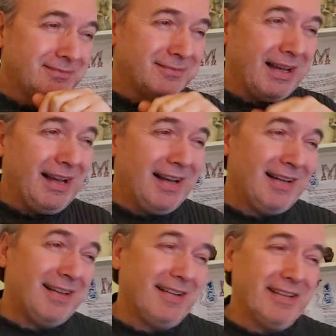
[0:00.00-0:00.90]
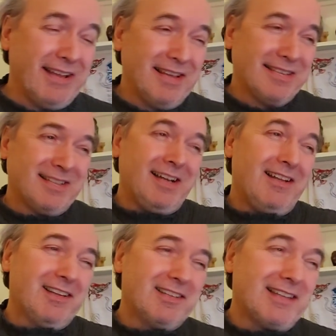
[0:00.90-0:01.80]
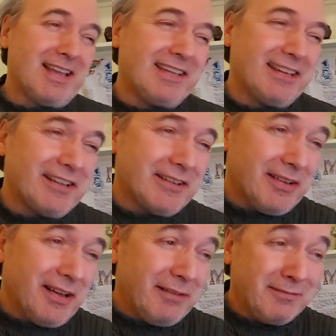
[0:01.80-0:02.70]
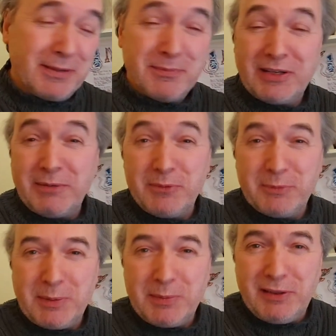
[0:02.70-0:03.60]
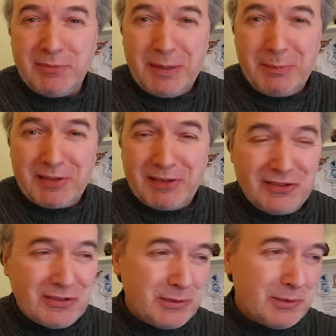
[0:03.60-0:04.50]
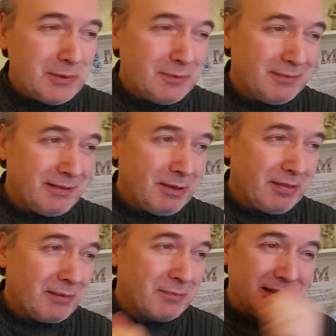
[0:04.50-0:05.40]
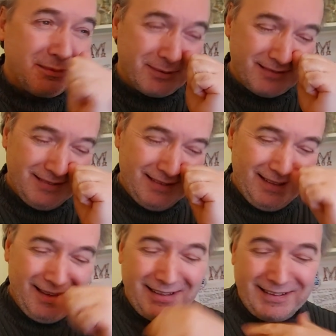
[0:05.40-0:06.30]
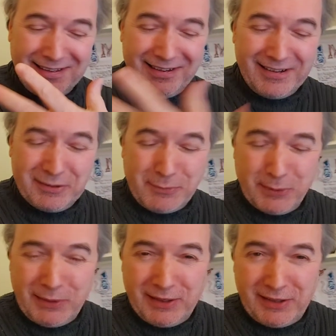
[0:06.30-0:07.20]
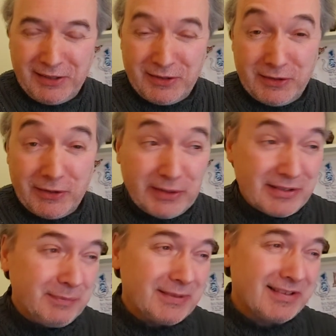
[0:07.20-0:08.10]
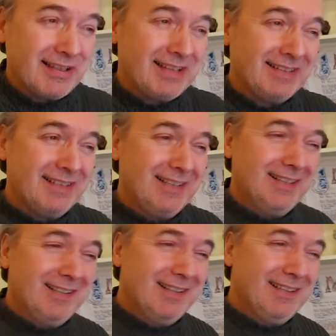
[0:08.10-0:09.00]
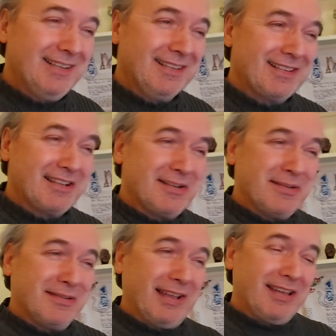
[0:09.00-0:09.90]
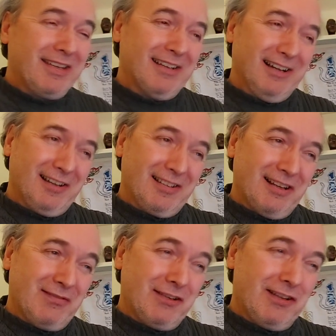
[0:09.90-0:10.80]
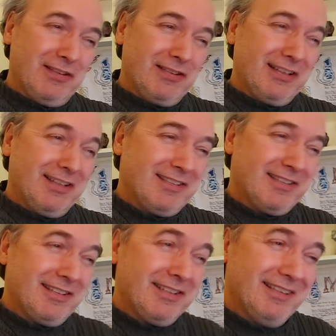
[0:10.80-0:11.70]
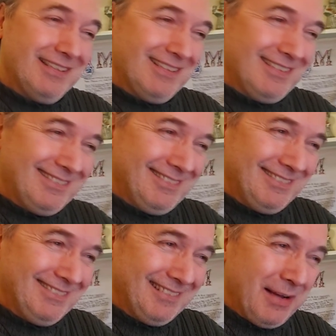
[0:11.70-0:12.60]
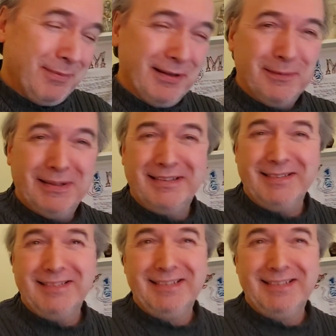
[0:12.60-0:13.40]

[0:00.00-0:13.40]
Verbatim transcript: ah, I guess, Carlos, thank you. Uh, sometimes people leave me a message or give me a thumbs up, and then that's one way I do know that someone's there. So thank you, Carlos. Afternoon to you too. Hope you're well.